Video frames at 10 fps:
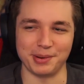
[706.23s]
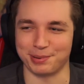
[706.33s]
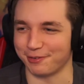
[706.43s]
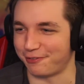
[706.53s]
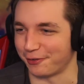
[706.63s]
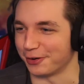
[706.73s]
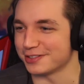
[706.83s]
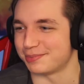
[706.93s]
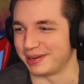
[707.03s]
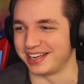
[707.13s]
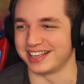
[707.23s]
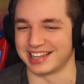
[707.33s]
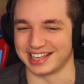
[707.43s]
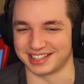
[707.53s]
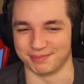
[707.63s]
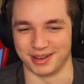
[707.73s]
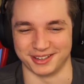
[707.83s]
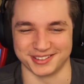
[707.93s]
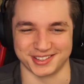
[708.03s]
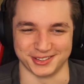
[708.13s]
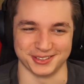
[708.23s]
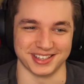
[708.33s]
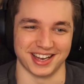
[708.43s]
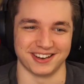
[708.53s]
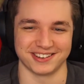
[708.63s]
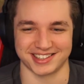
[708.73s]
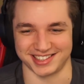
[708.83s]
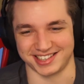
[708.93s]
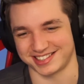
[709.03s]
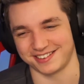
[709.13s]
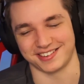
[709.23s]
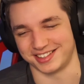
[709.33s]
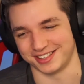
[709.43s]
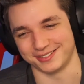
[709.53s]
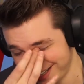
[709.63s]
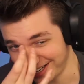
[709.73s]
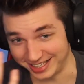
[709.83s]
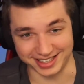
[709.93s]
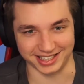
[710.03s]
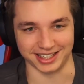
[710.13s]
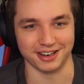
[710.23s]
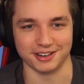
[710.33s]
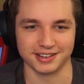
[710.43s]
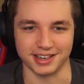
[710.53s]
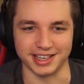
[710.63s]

prefers being in like the metal suit now because he doesn't have to deal with anything else.